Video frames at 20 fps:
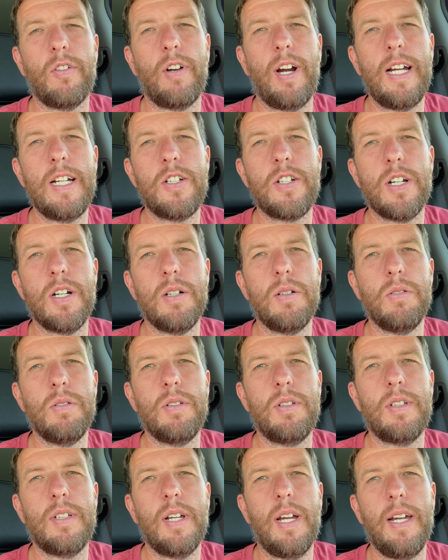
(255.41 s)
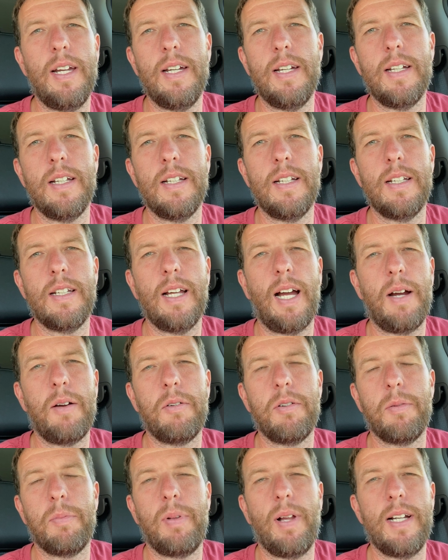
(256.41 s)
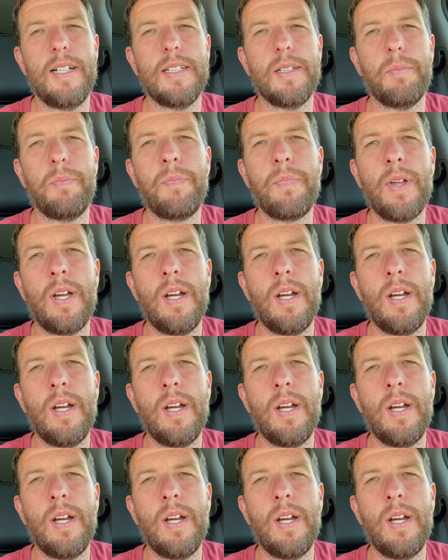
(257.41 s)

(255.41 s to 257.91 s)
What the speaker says: Ranchos, and I would replace them.